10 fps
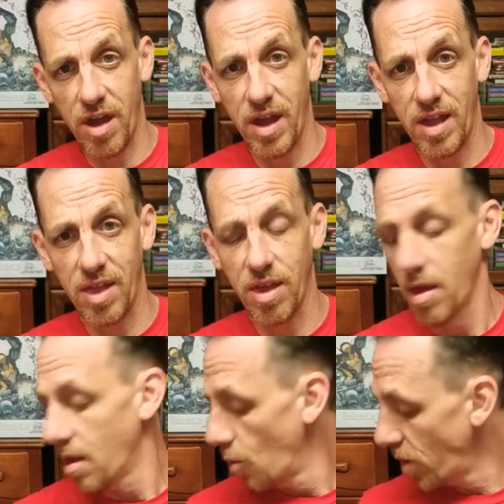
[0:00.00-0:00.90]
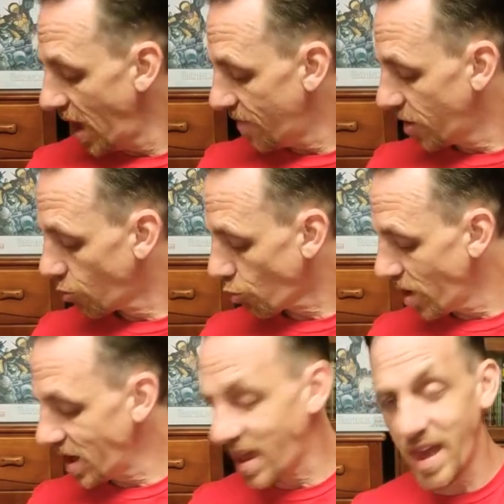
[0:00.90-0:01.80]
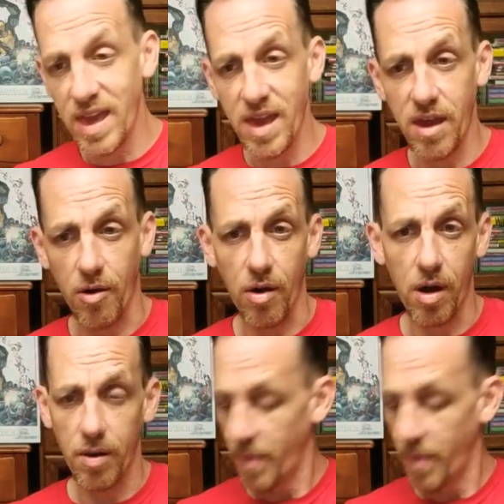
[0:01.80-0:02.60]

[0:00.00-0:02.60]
and we have a great key here.